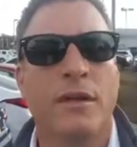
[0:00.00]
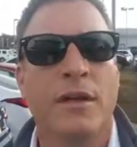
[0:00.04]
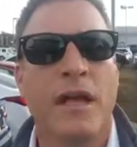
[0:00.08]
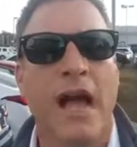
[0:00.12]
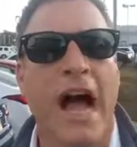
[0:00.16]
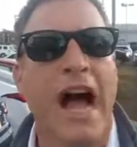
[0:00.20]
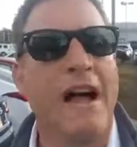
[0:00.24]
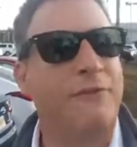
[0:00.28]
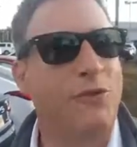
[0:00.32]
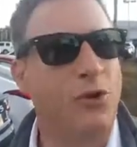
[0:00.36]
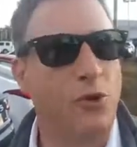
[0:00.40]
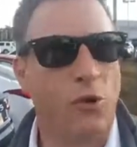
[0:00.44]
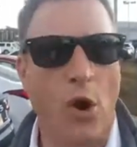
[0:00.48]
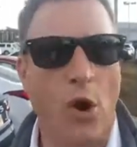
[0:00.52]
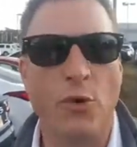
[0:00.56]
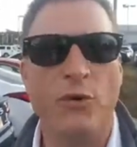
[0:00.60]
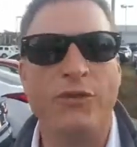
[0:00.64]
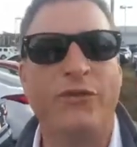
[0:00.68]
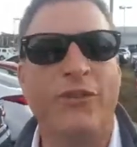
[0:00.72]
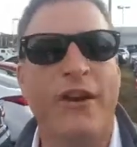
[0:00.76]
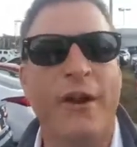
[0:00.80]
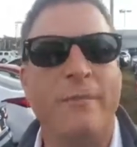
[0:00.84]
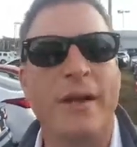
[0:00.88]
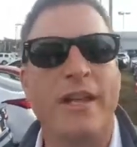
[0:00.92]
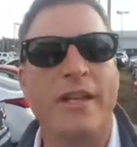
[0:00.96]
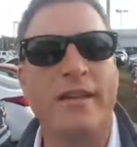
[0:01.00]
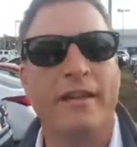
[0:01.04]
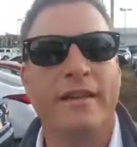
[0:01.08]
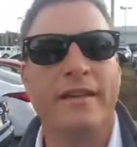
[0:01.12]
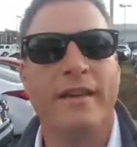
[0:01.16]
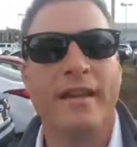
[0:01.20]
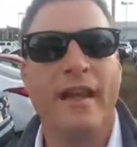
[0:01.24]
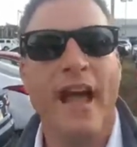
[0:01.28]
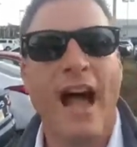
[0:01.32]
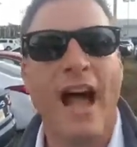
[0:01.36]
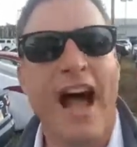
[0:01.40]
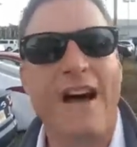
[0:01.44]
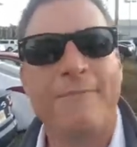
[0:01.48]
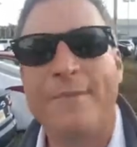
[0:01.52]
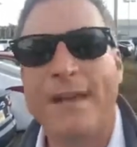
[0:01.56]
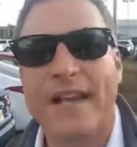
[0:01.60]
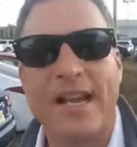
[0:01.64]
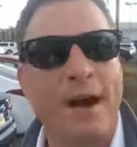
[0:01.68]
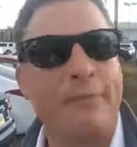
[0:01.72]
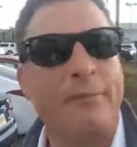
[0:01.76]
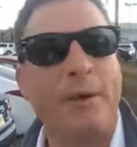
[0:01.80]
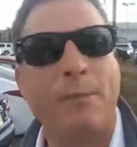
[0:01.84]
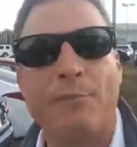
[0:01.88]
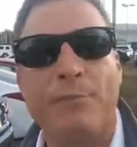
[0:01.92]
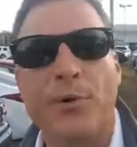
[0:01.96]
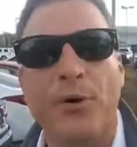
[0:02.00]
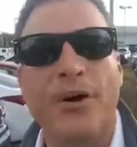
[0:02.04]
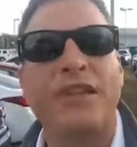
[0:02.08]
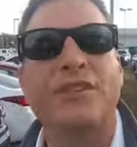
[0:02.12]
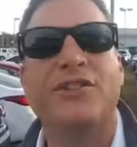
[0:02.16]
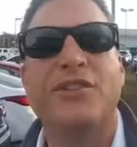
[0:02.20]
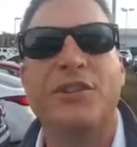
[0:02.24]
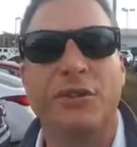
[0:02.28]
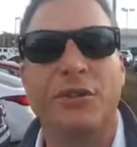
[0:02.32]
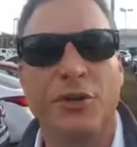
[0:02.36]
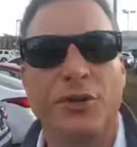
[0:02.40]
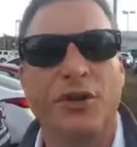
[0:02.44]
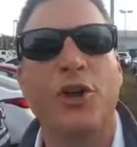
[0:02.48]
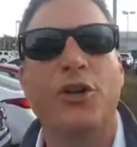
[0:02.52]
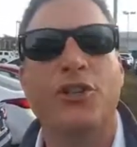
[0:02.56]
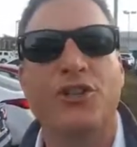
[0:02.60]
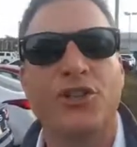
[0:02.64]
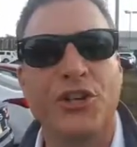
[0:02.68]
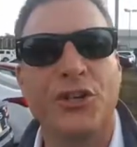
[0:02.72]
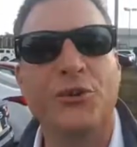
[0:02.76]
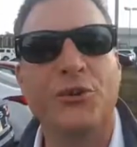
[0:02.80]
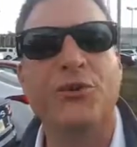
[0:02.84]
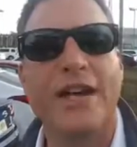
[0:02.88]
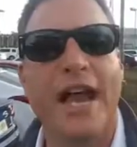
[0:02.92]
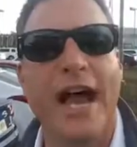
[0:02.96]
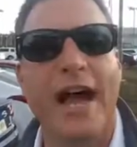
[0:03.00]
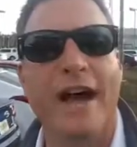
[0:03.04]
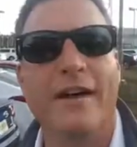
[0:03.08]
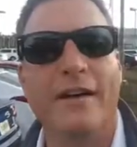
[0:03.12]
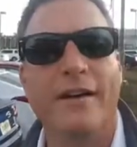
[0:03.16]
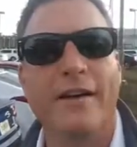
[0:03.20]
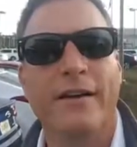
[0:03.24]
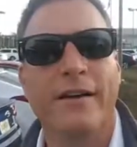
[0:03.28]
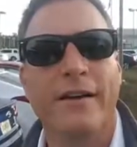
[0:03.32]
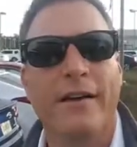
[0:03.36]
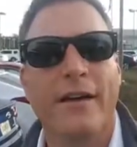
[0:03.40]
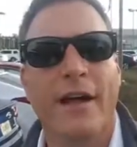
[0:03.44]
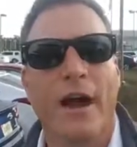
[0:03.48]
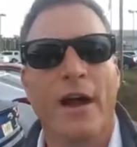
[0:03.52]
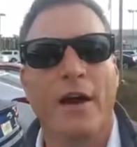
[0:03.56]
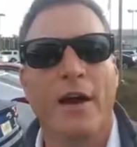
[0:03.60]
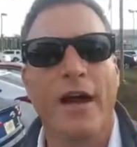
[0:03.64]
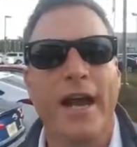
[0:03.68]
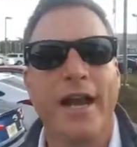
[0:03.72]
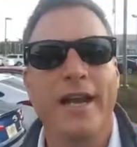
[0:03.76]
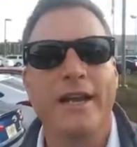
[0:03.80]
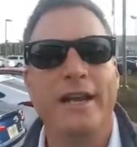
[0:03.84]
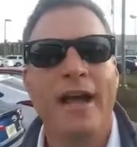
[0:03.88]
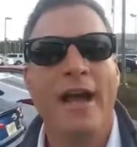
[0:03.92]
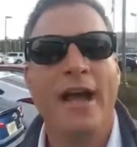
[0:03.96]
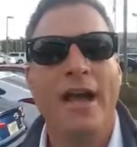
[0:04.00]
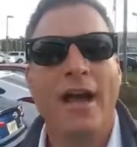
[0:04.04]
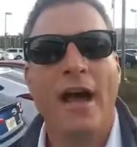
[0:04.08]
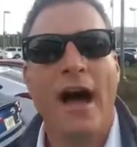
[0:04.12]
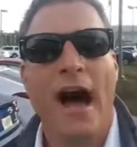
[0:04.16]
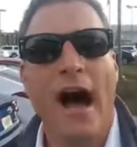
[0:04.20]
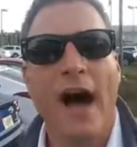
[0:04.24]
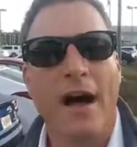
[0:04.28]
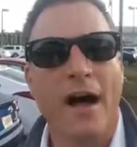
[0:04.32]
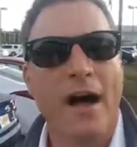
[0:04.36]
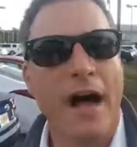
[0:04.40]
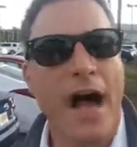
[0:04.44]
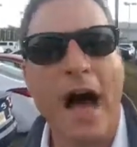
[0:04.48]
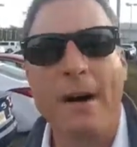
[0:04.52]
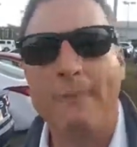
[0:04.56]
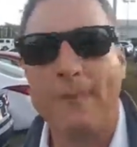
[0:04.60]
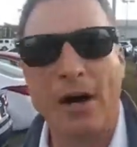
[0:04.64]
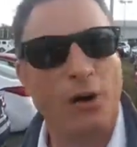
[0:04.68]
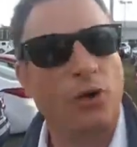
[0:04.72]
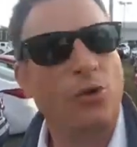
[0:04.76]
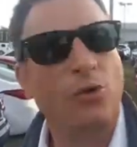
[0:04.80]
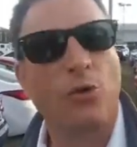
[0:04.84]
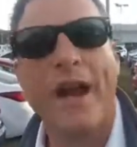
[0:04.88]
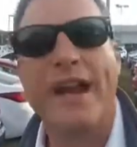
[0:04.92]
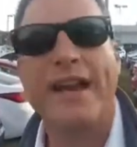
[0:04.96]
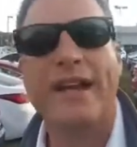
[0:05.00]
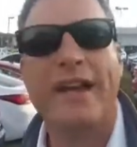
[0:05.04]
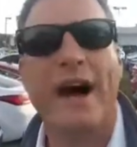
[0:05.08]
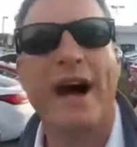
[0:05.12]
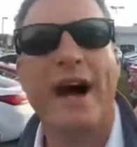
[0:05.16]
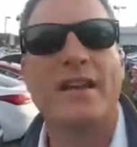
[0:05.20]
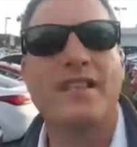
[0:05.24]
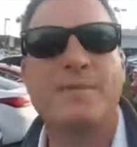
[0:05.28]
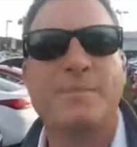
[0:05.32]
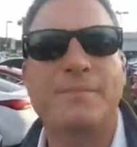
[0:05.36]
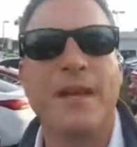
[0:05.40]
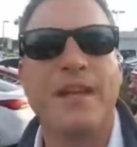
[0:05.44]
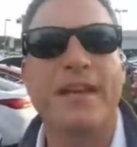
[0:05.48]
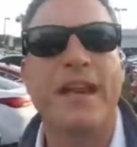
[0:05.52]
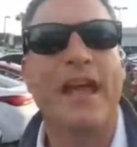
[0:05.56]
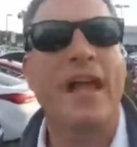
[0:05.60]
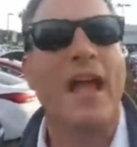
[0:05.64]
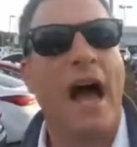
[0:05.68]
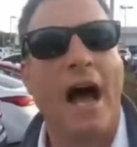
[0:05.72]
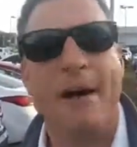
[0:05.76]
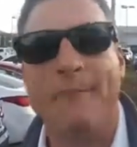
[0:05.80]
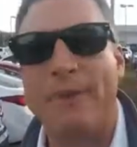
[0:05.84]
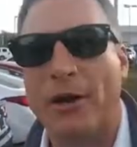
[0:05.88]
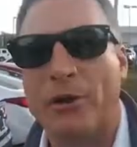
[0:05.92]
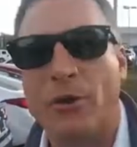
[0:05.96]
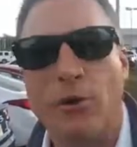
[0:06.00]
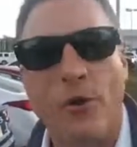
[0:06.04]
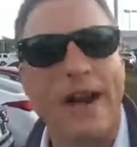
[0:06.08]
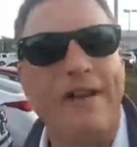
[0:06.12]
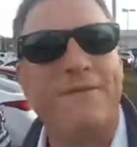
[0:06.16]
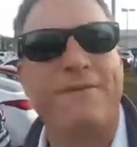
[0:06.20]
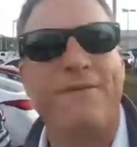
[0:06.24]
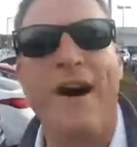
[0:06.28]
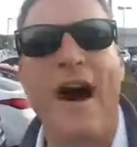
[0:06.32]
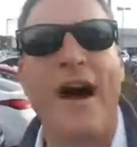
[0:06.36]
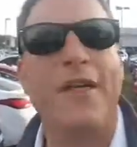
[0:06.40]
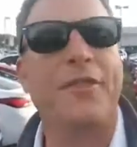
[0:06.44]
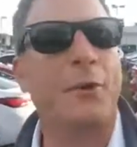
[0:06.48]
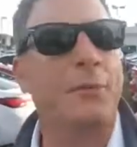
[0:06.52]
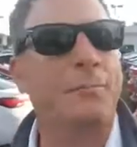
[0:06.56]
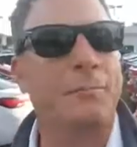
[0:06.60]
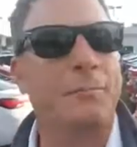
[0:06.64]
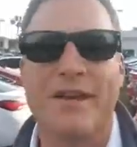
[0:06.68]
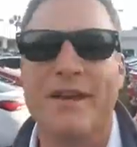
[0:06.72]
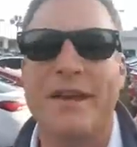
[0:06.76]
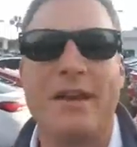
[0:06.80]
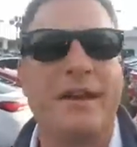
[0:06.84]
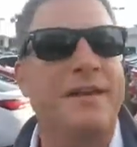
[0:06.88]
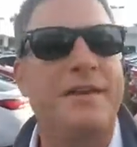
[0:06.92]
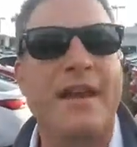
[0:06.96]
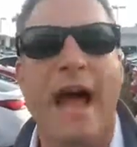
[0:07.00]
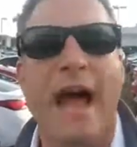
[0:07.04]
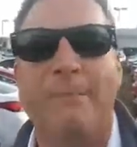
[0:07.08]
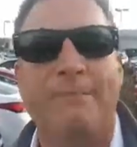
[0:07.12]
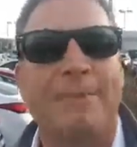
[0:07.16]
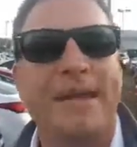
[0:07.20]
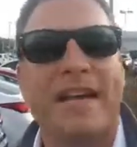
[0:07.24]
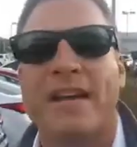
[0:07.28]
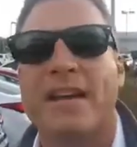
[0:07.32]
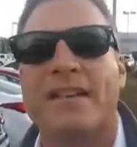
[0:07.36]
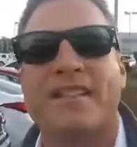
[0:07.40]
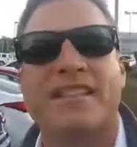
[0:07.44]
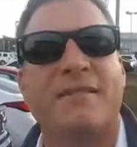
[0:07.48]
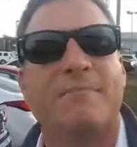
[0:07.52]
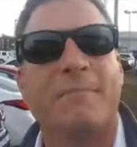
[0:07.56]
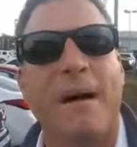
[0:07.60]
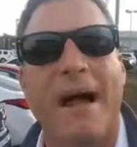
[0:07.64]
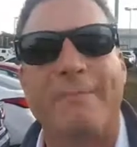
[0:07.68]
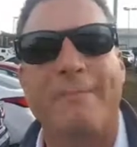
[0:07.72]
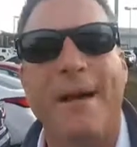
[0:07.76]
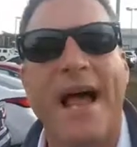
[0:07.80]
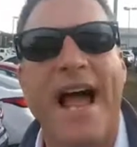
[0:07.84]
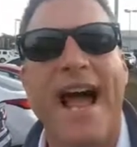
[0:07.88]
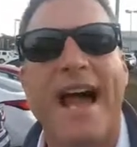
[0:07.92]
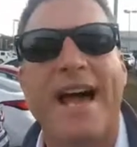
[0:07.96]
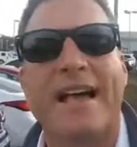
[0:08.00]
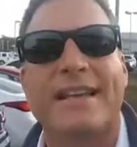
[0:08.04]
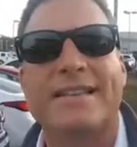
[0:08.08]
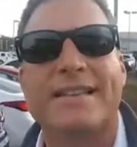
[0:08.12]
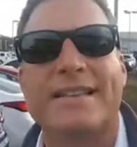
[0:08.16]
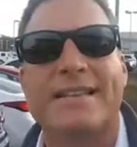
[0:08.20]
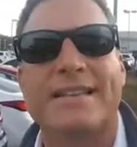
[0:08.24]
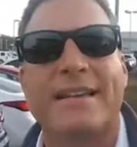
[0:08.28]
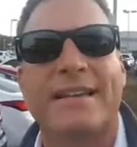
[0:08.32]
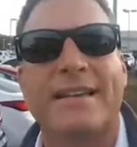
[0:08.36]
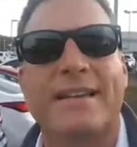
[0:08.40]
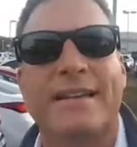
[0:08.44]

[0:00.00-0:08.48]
I've grown from it. I've become a pretty good dude now, all right? I'm a great husband. I'm a great father, but not because of my past,